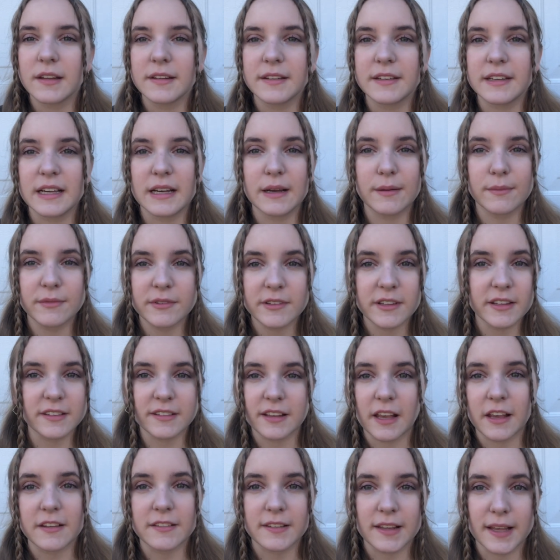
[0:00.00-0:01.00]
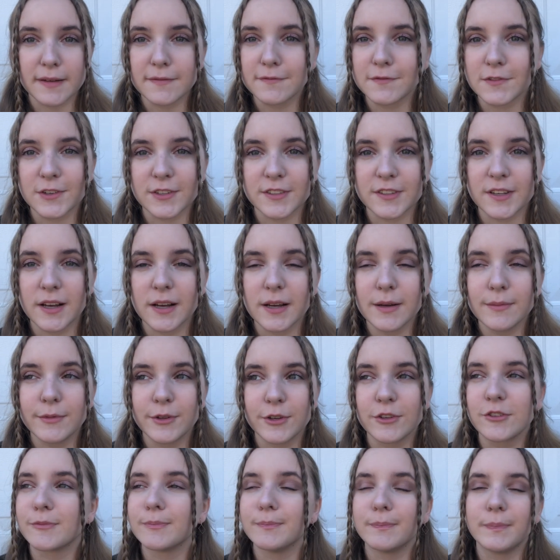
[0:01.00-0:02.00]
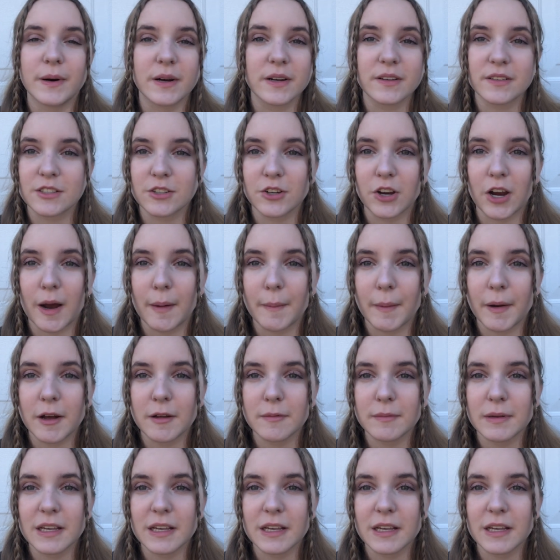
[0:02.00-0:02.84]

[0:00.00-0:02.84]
DMs that say sub for sub, those bug the crap out of